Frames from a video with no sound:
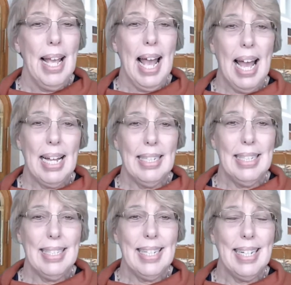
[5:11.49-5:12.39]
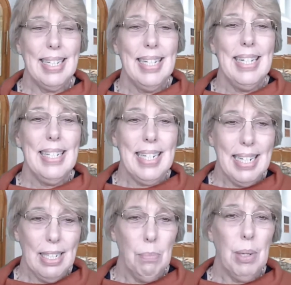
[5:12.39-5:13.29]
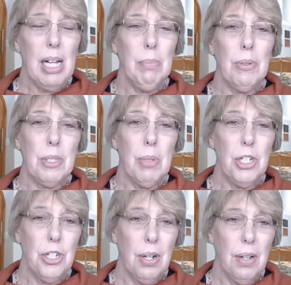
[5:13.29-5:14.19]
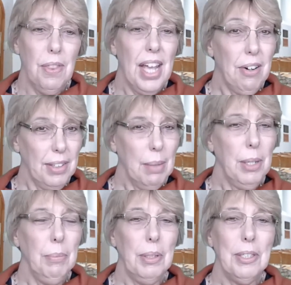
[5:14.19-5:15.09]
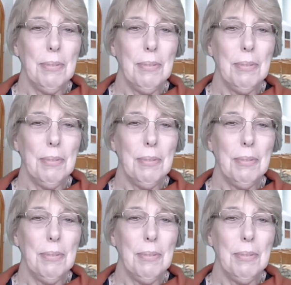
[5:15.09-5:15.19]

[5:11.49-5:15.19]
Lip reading: and the Gideon Bibles, which are there at the moment.